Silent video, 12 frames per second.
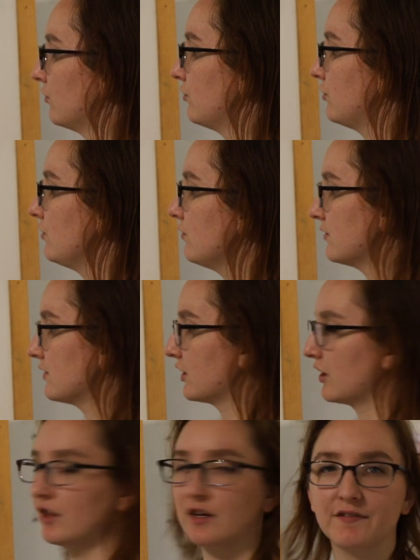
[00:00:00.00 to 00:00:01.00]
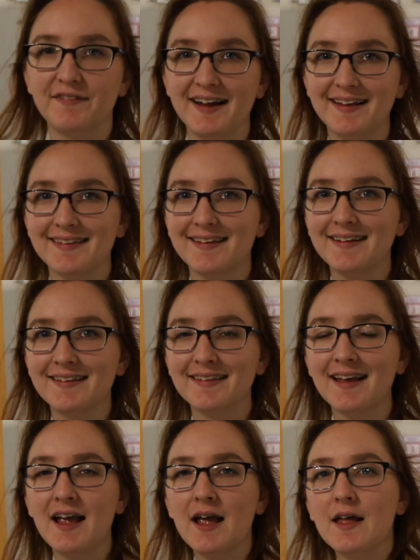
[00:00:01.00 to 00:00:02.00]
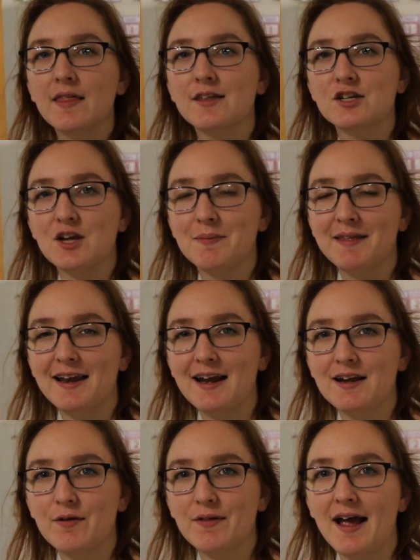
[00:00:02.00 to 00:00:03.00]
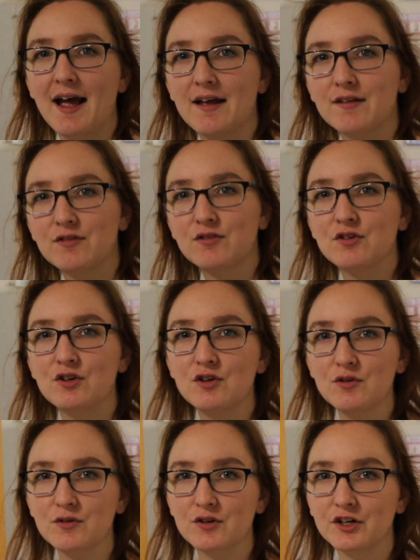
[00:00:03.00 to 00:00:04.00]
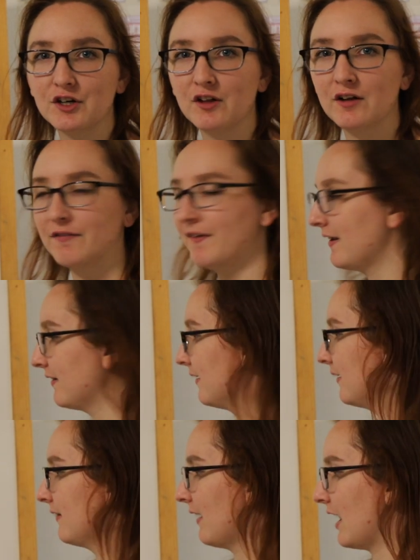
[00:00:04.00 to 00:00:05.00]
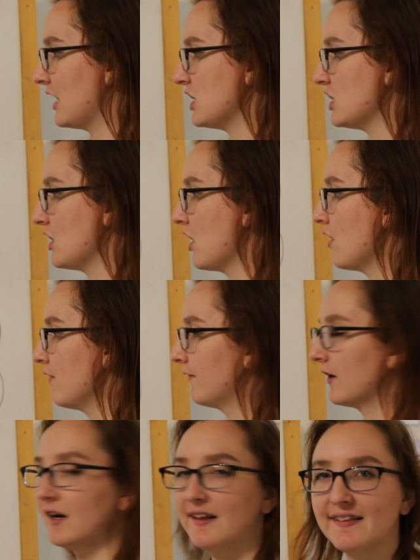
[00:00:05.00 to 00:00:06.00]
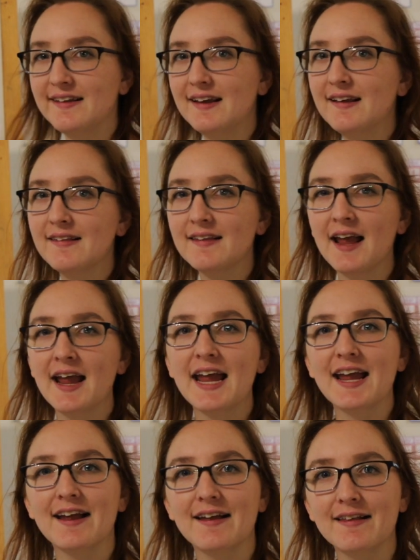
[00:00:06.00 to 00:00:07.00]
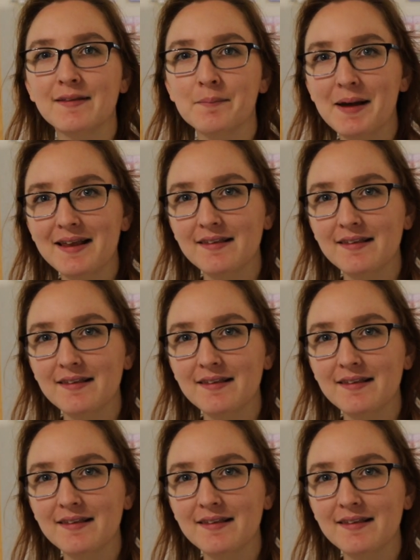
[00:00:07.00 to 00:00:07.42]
2 circular faces. The shape that I know that has 2 circular faces and no vertices is my